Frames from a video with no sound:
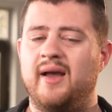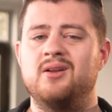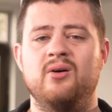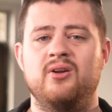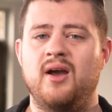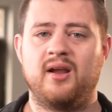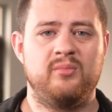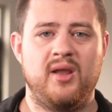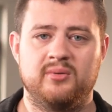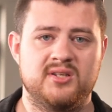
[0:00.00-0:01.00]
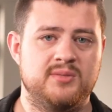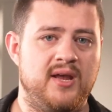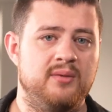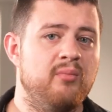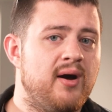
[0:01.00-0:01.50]
I know they're not going to be able to
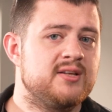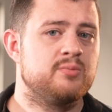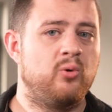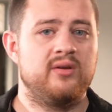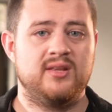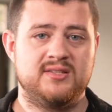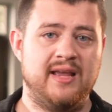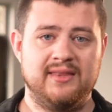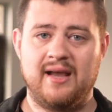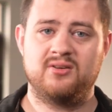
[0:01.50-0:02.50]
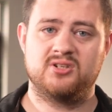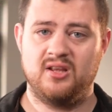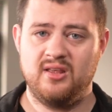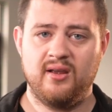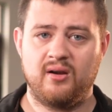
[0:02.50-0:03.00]
spend much more than $10,000 a
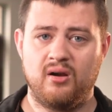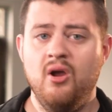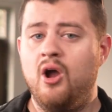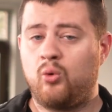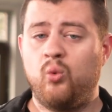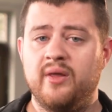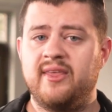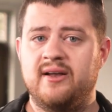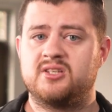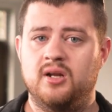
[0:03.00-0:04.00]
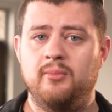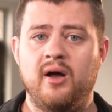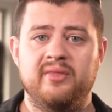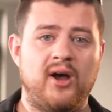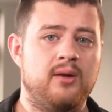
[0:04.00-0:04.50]
year or $1,000 a
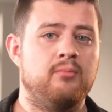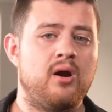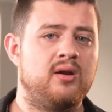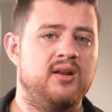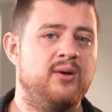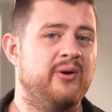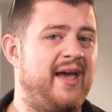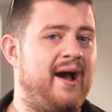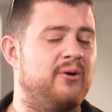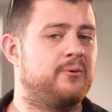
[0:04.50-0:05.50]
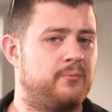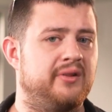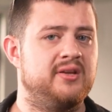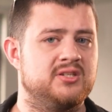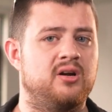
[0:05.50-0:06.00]
month on marketing without it
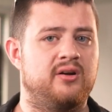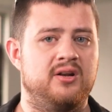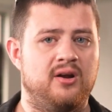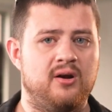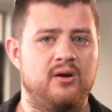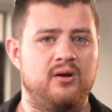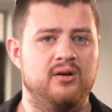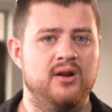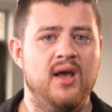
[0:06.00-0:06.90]
really starting to hurt.